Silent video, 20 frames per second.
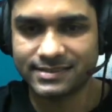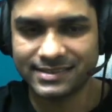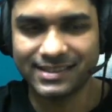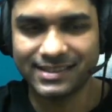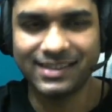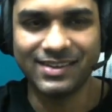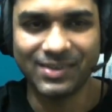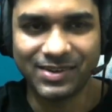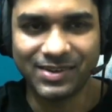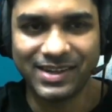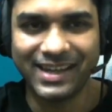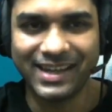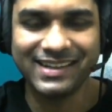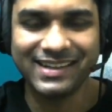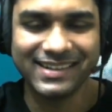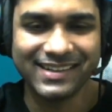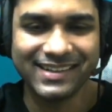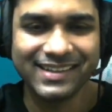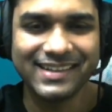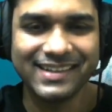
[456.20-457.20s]
Okay,
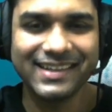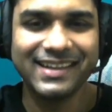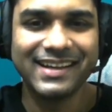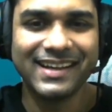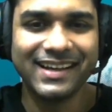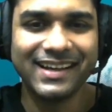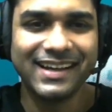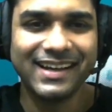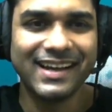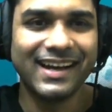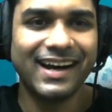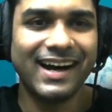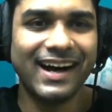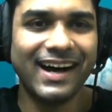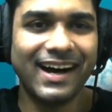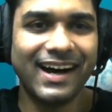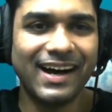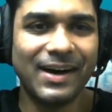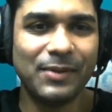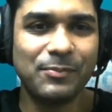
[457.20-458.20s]

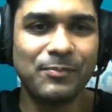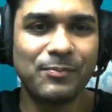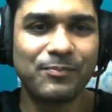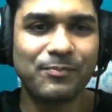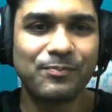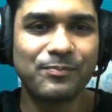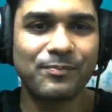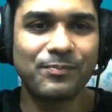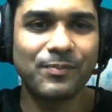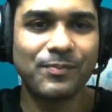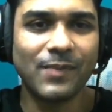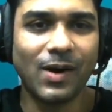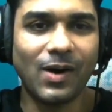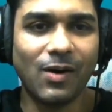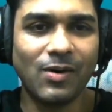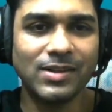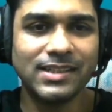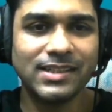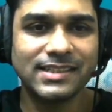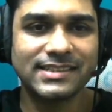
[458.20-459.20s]
uh,
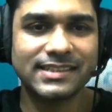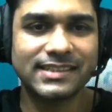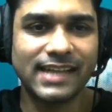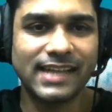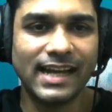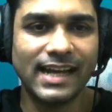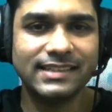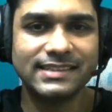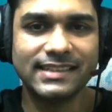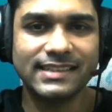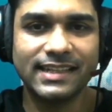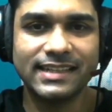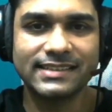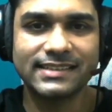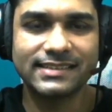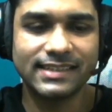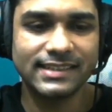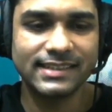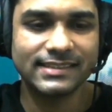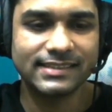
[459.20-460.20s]
on the style
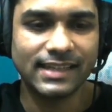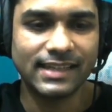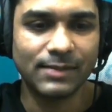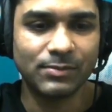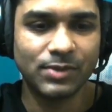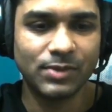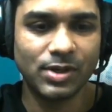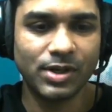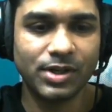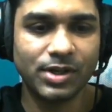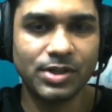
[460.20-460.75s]
CSS I'm going